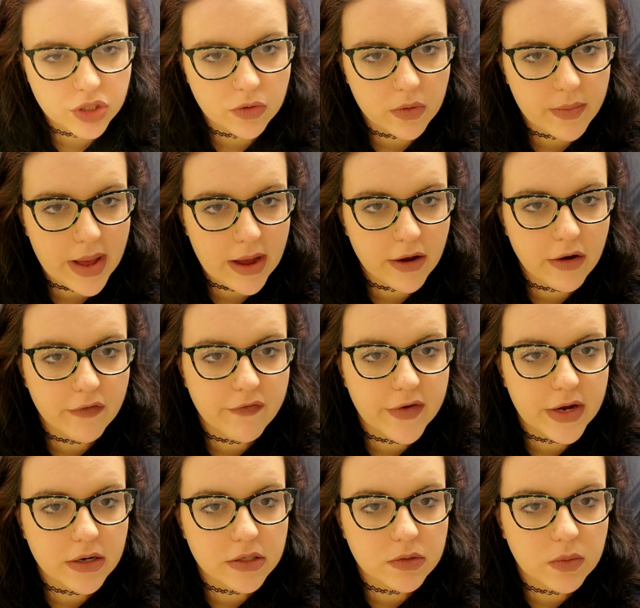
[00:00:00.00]
you about your
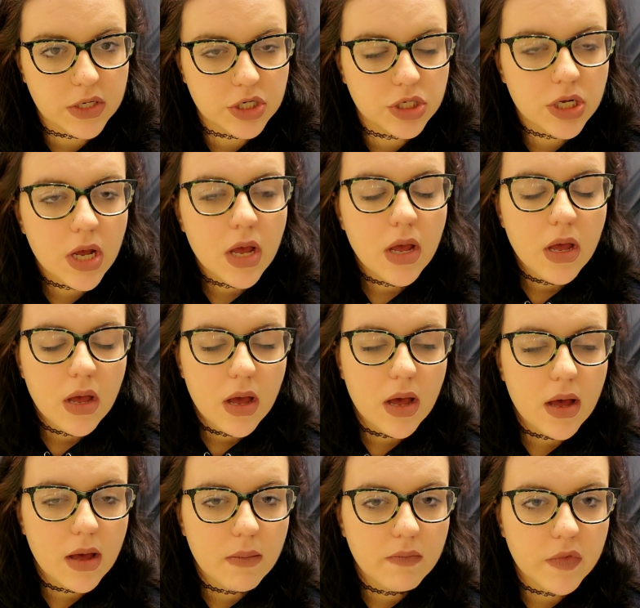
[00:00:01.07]
fears, which
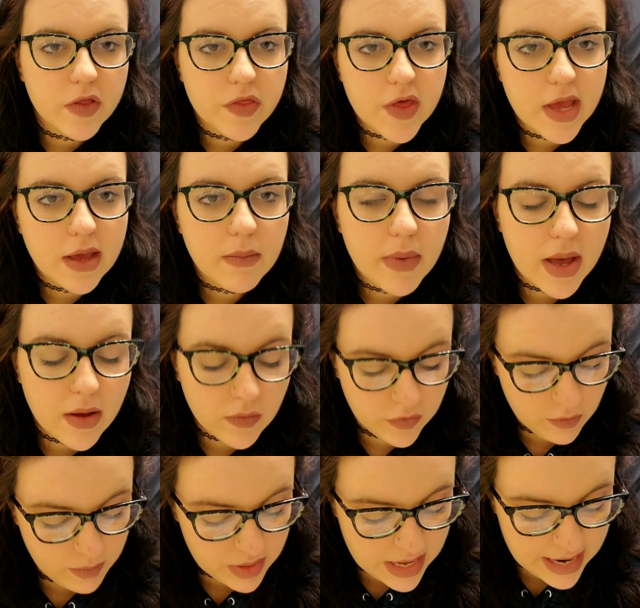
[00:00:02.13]
the thing about
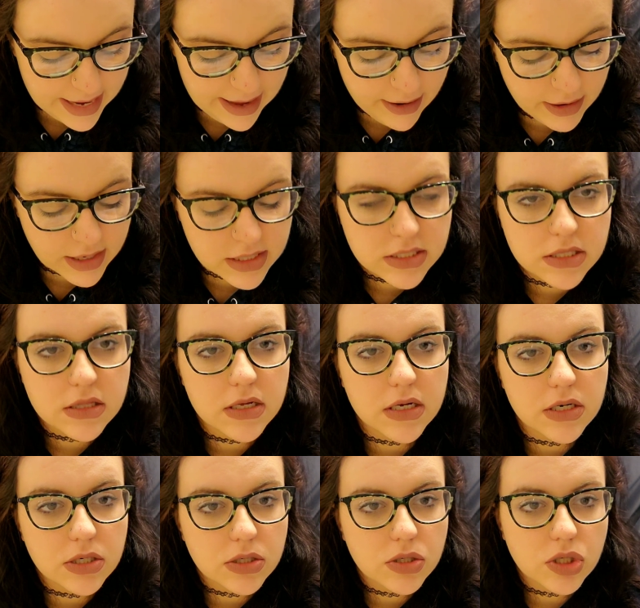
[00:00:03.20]
the Blackout is
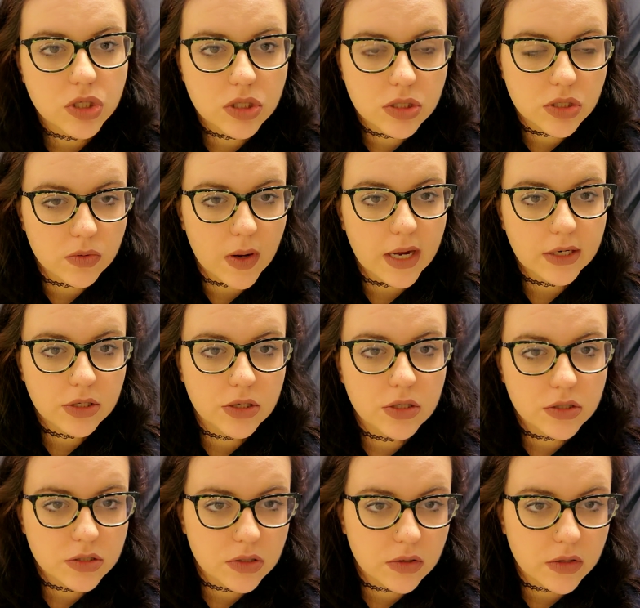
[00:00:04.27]
the
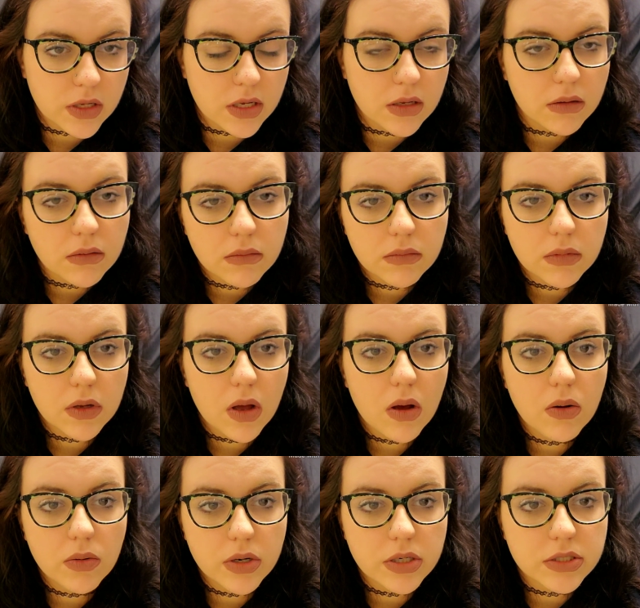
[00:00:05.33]
directors or the
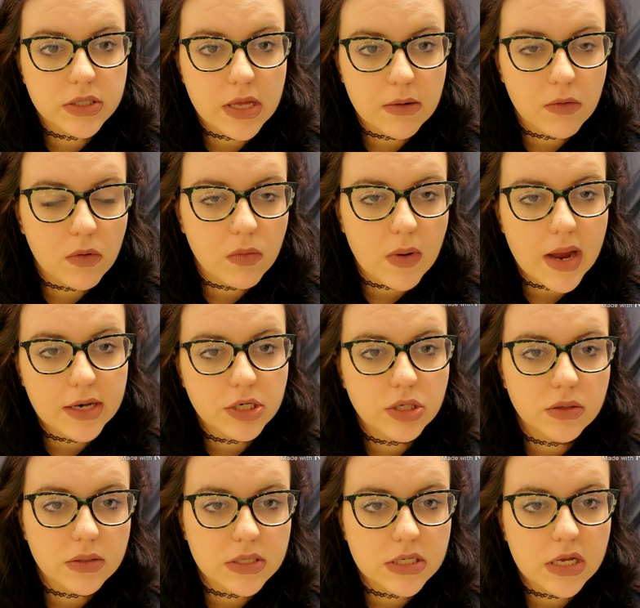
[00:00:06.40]
owners, they will write
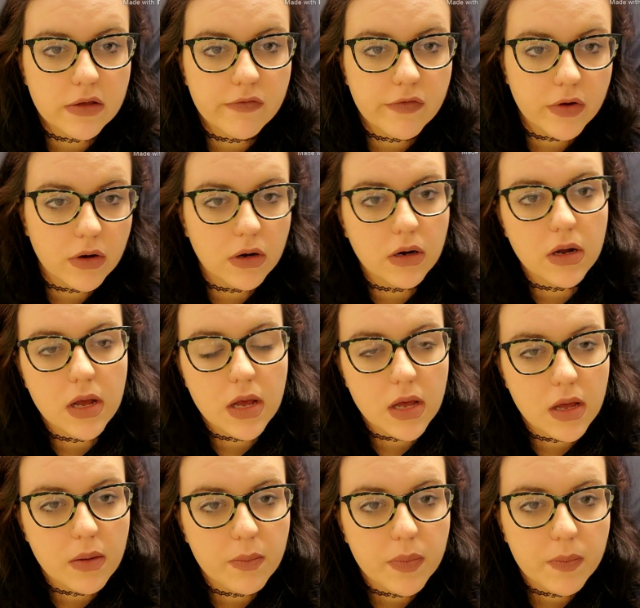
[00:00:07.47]
you and see if you're
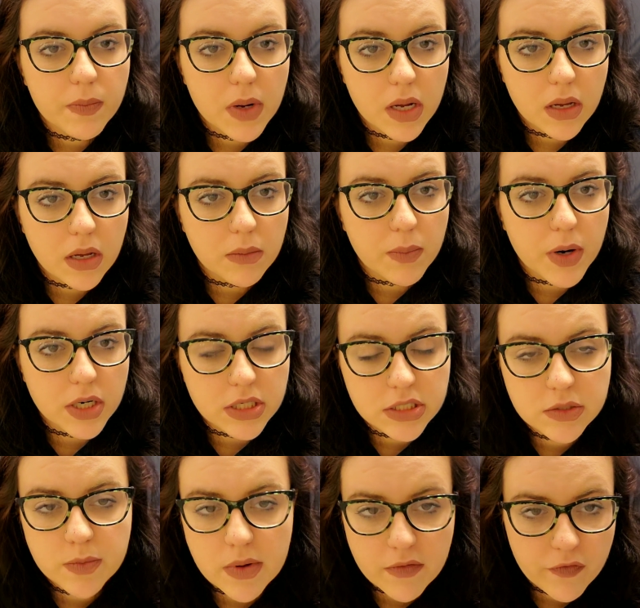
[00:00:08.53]
a good
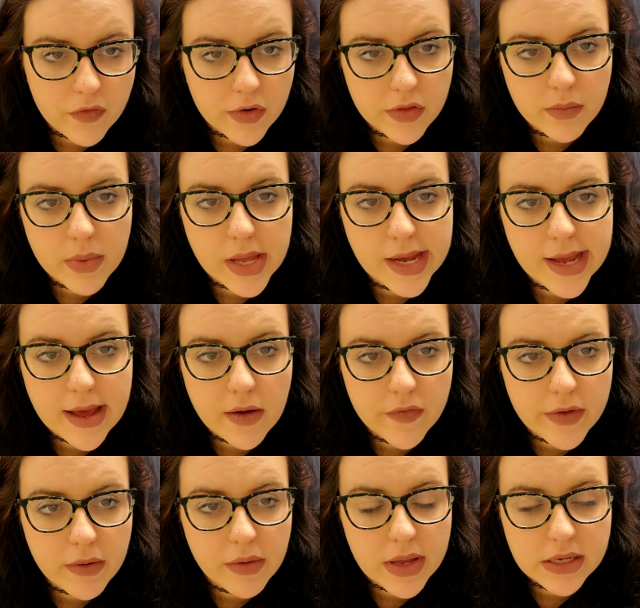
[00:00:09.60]
participant for the Blackout.
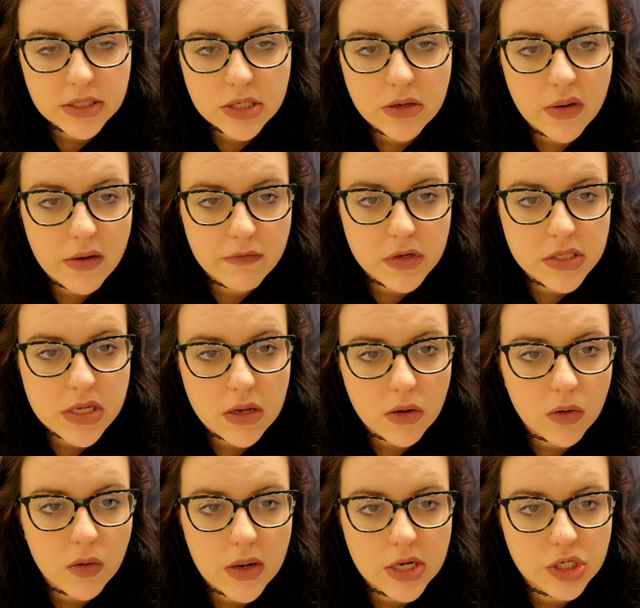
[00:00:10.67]
They will ask you every
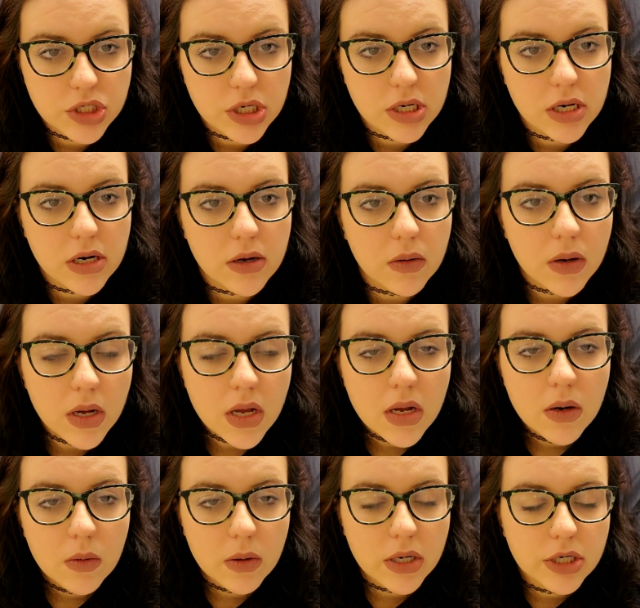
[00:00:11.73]
single question, you know,
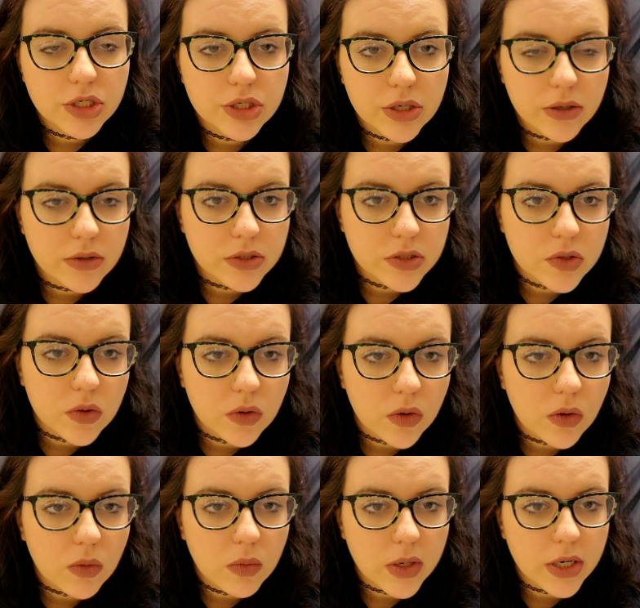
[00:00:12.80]
where did you go to
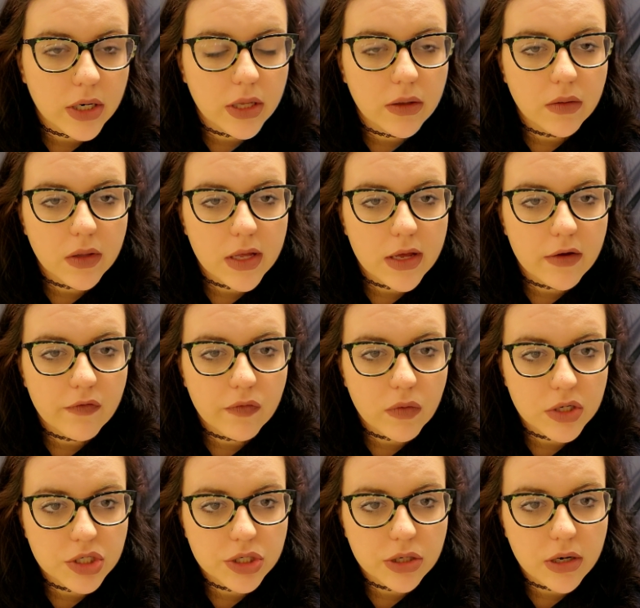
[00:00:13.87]
school? Where do you live?
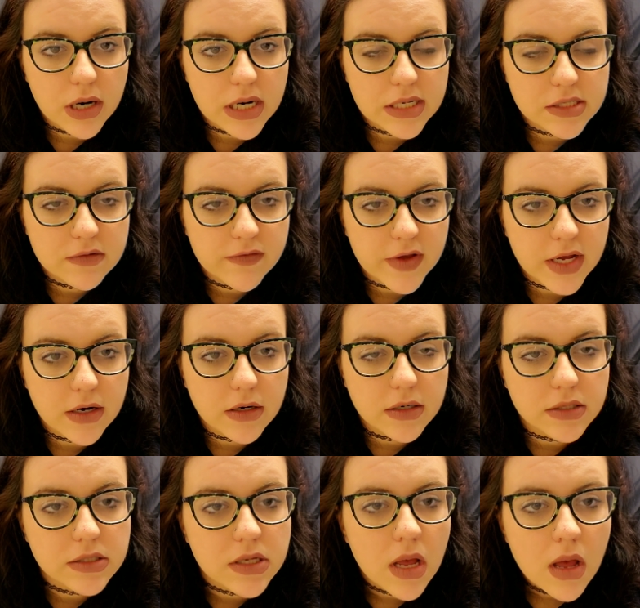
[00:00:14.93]
What's your greatest
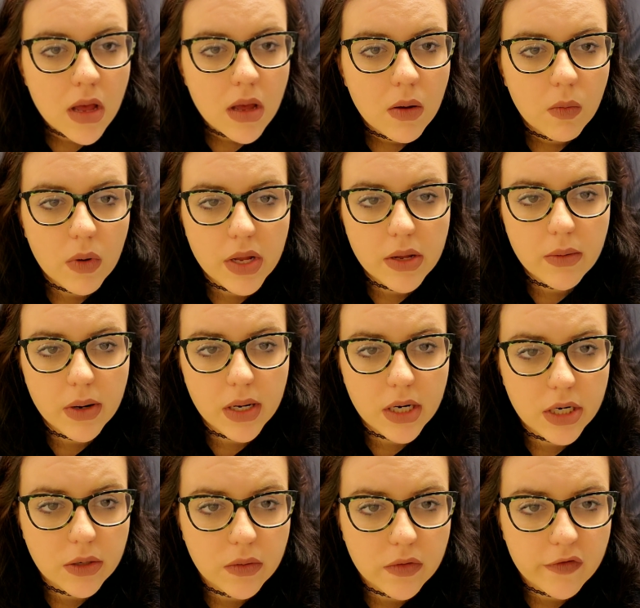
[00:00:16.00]
fears? What you were going
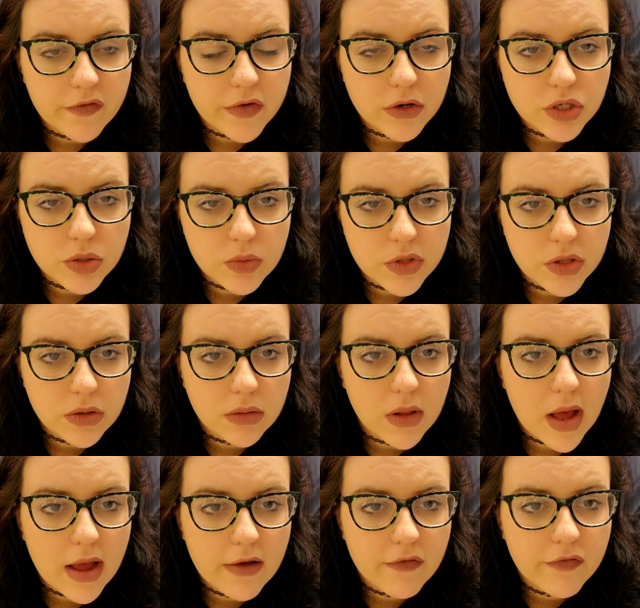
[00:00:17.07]
to do in the future with your
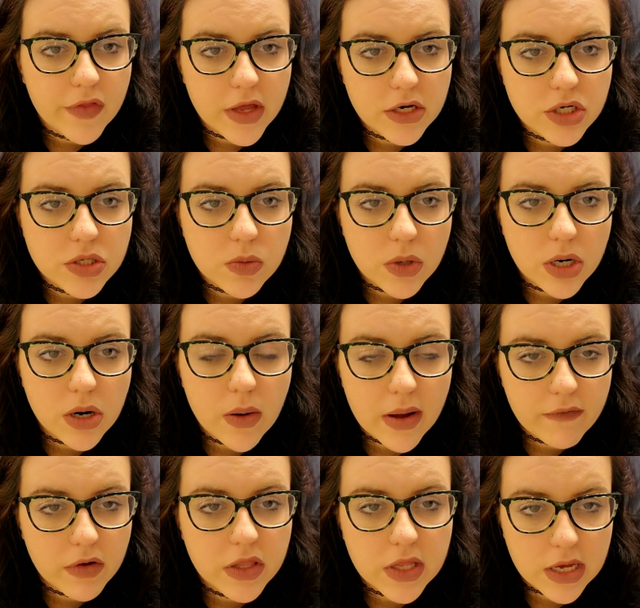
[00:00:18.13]
life. They just want to know
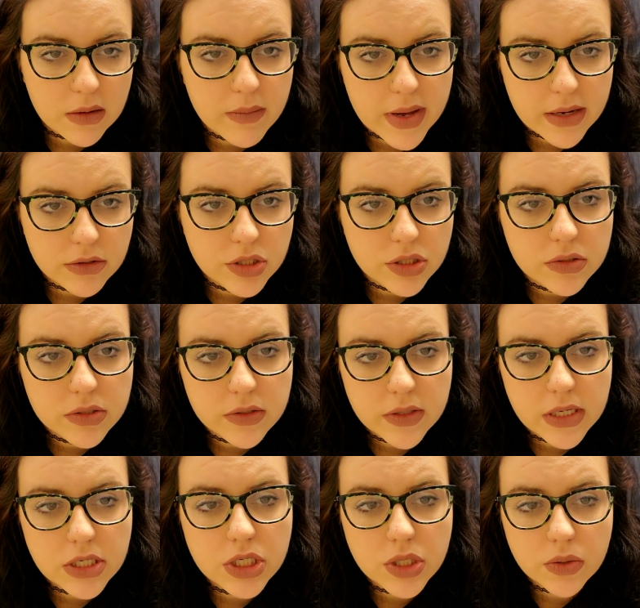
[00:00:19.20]
everything about you. So
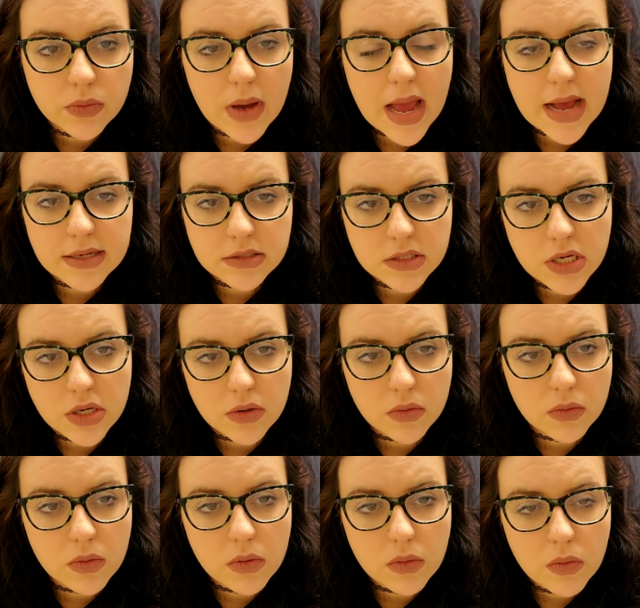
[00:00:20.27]
they do ask
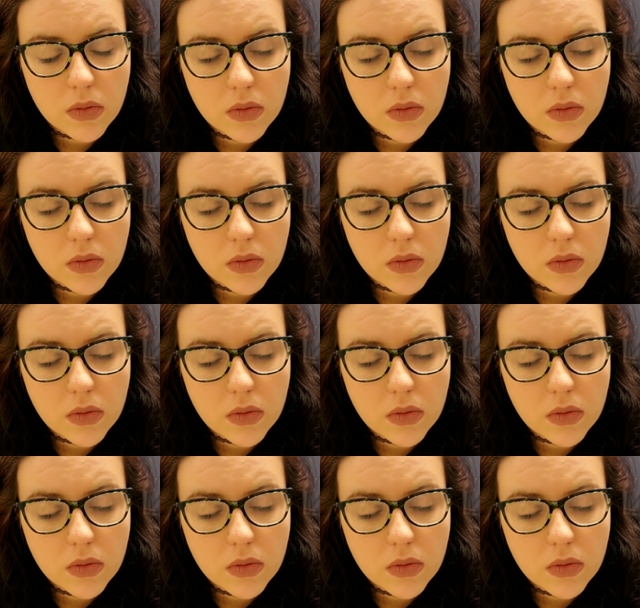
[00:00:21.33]
you